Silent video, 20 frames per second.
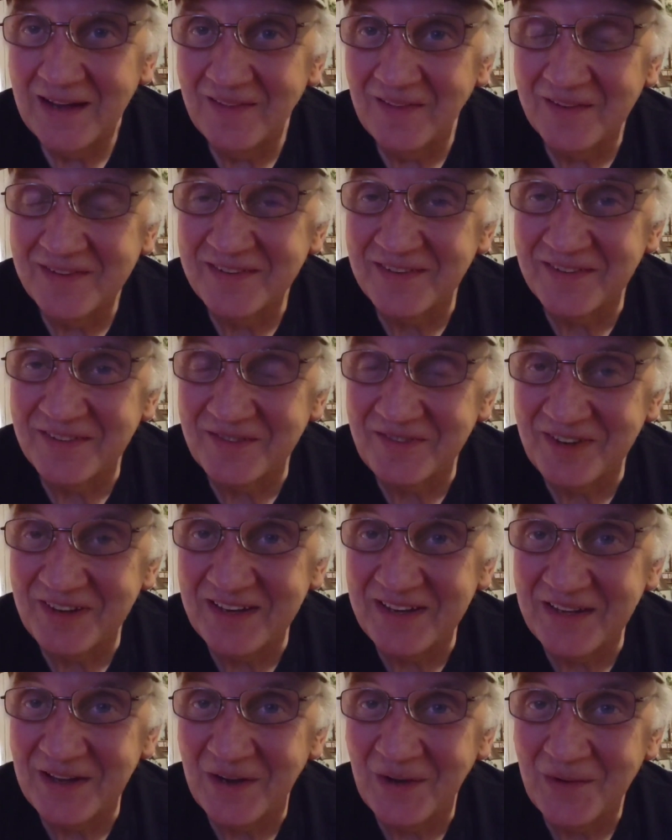looked at the
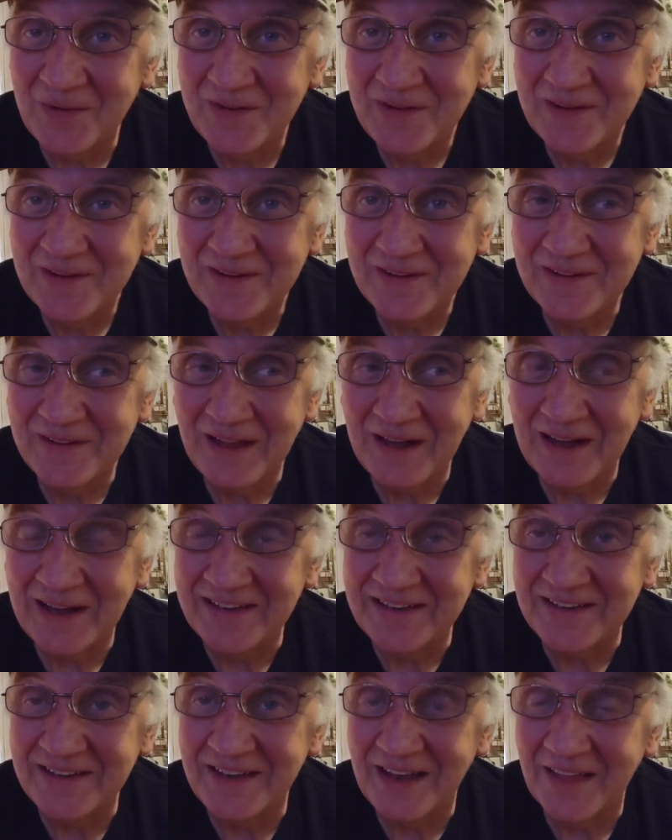video.
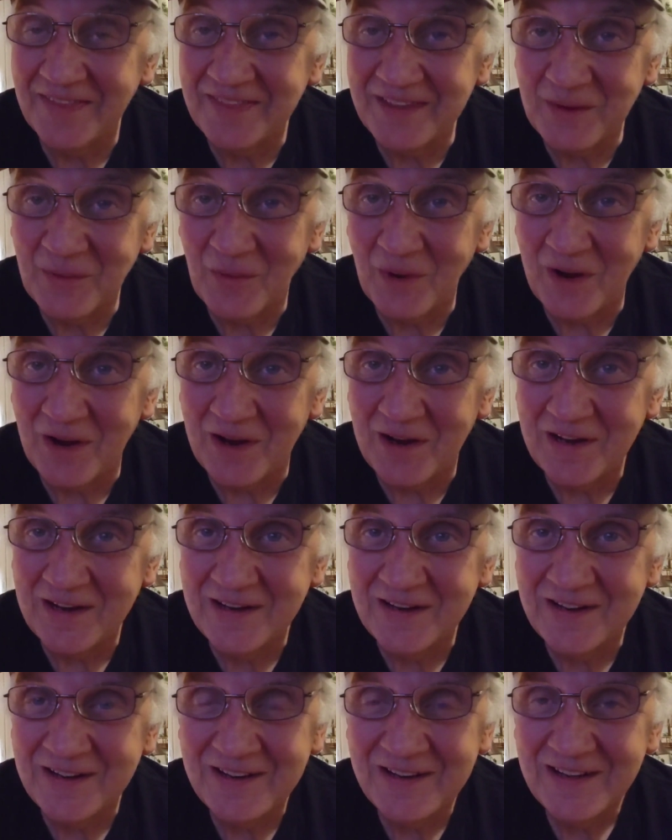I did nothing
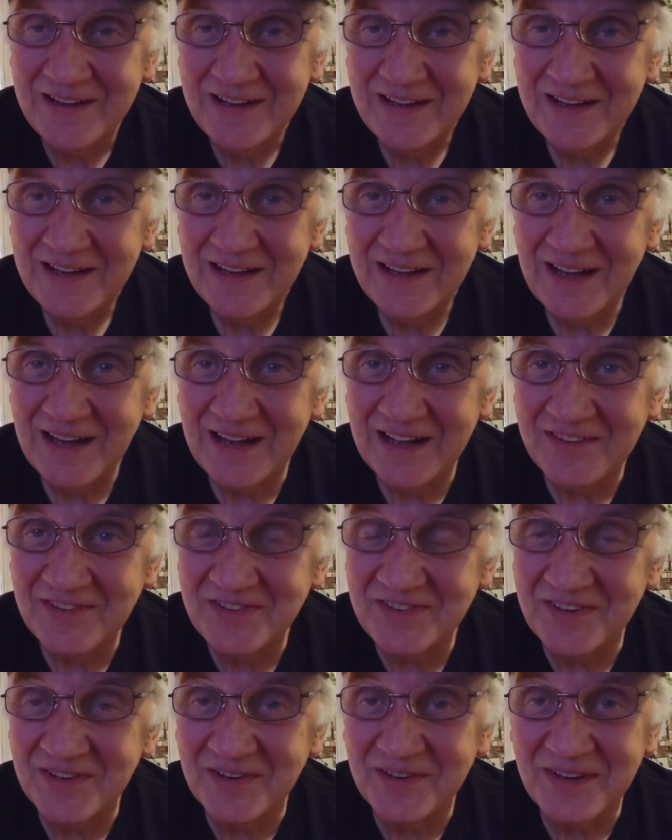wrong. I
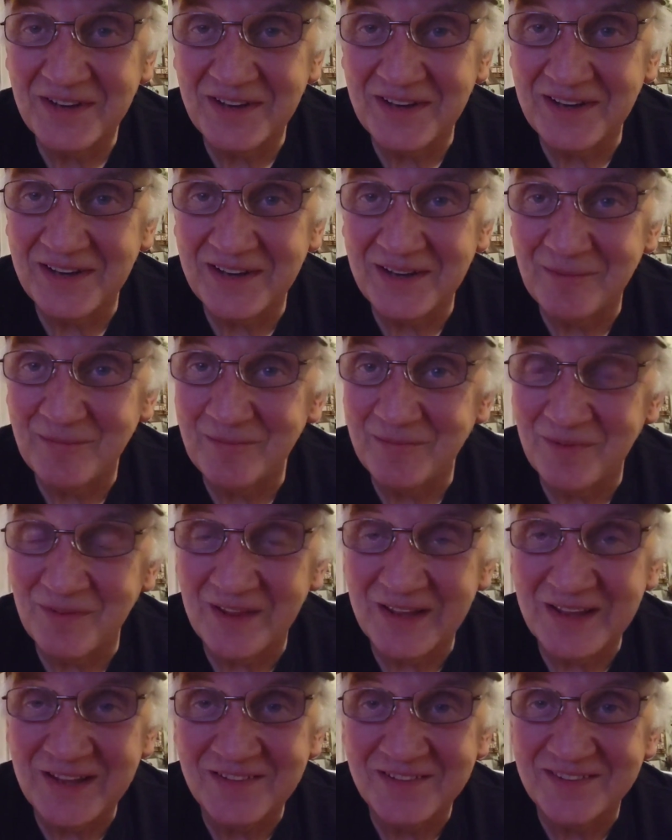shared
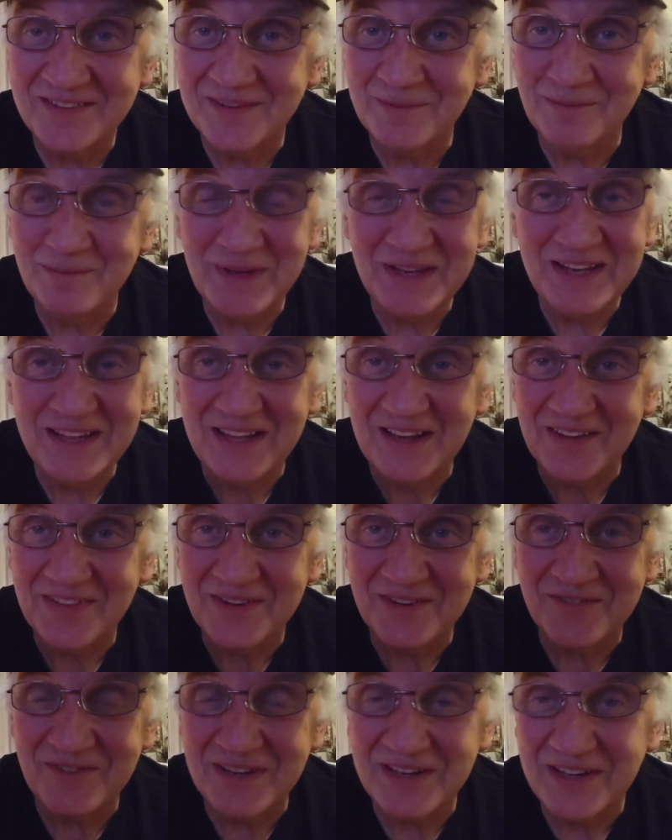links to many
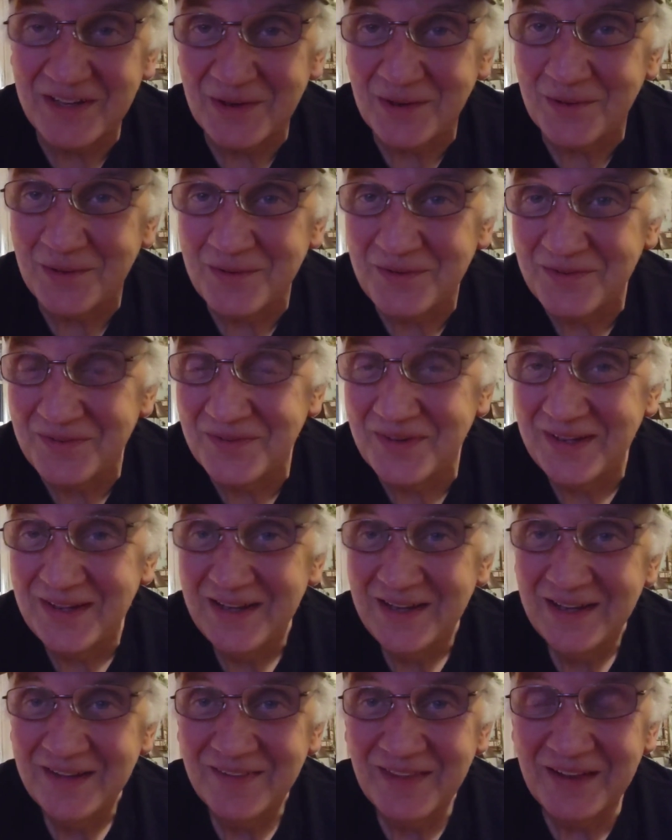other videos
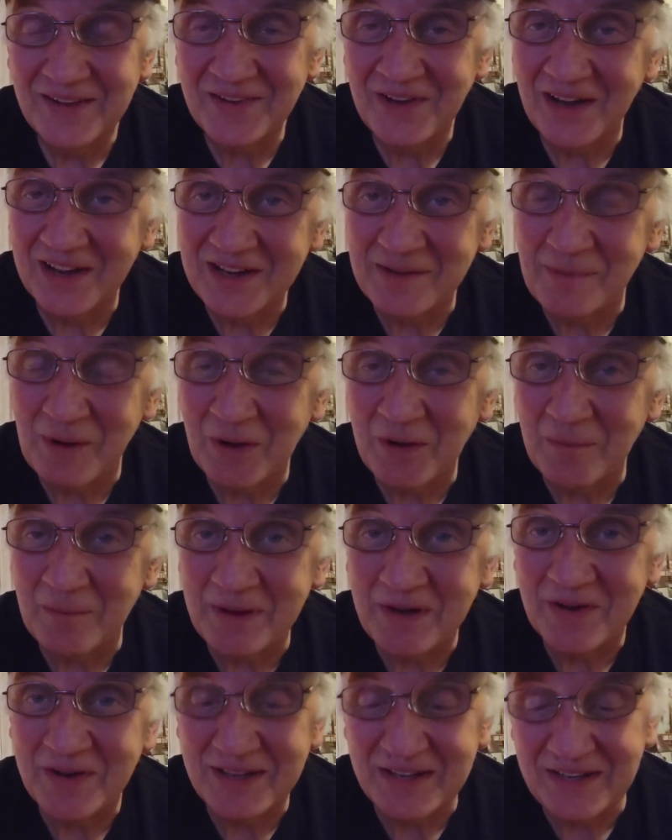that talk about
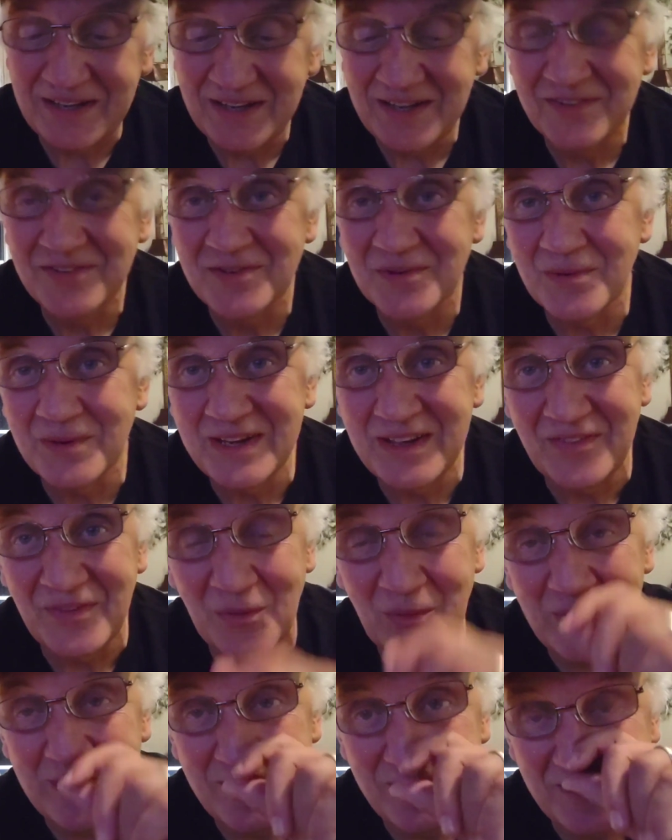American history and
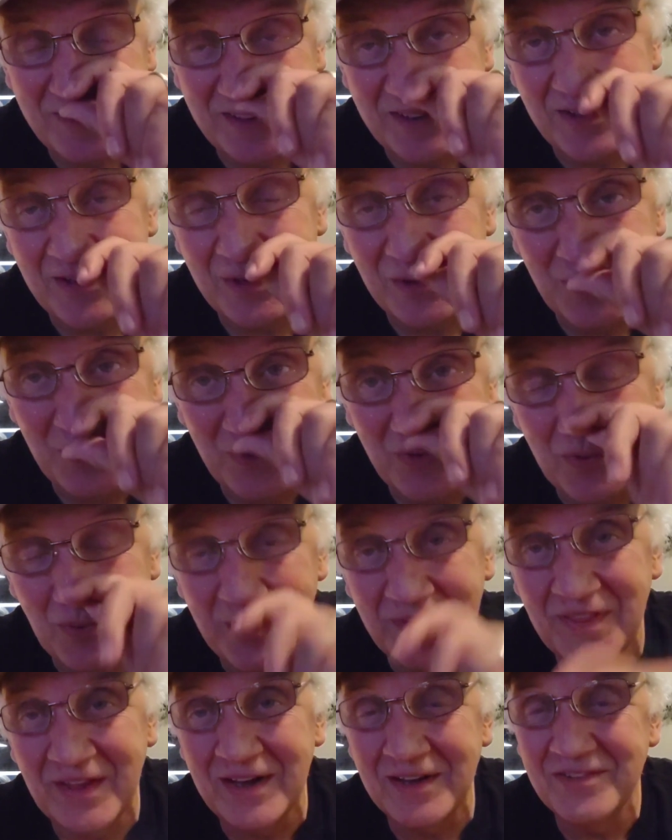the recent news
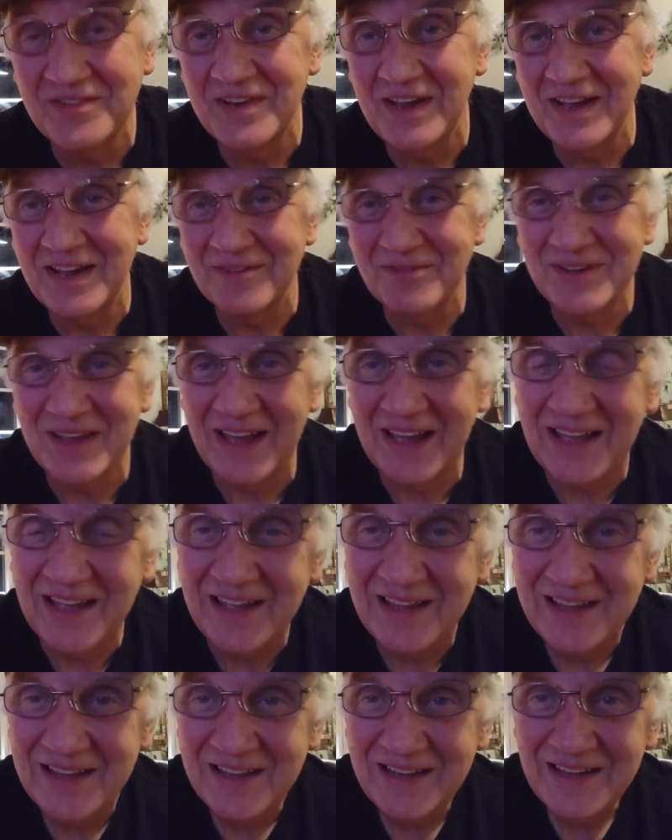with
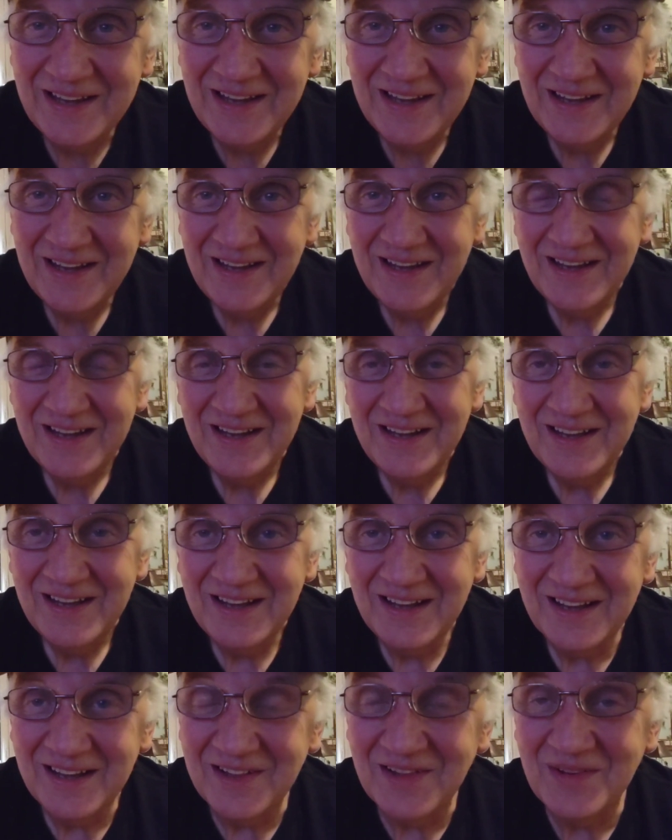JFK,
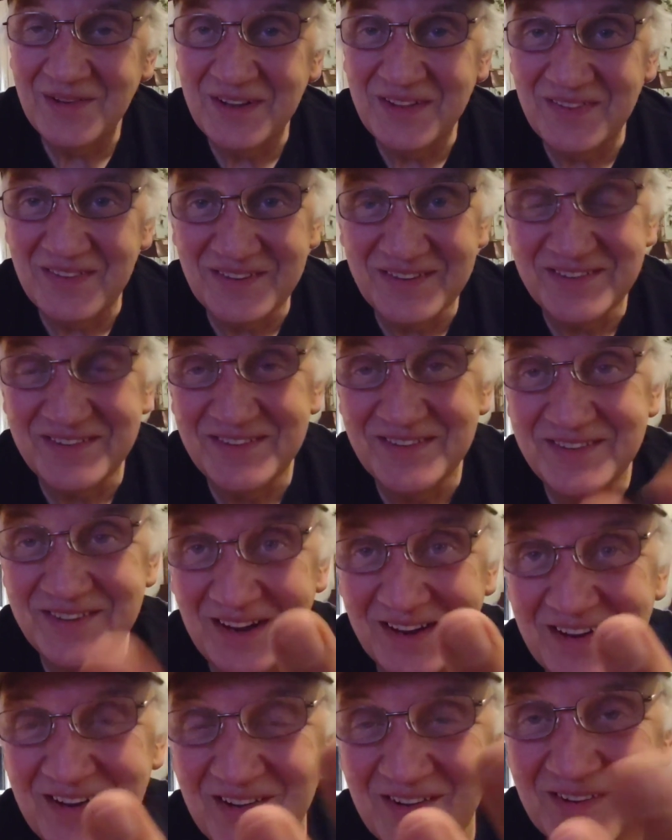including the
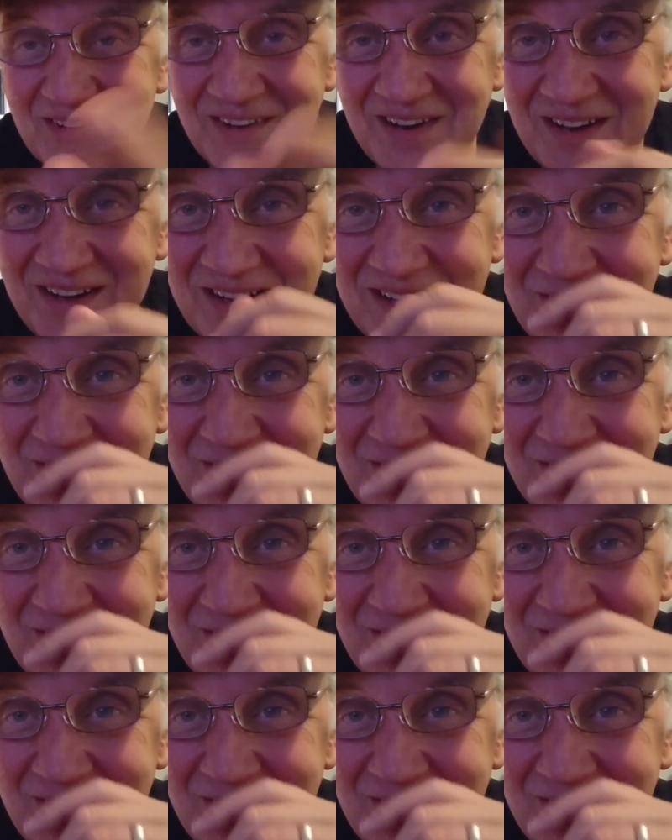Tucker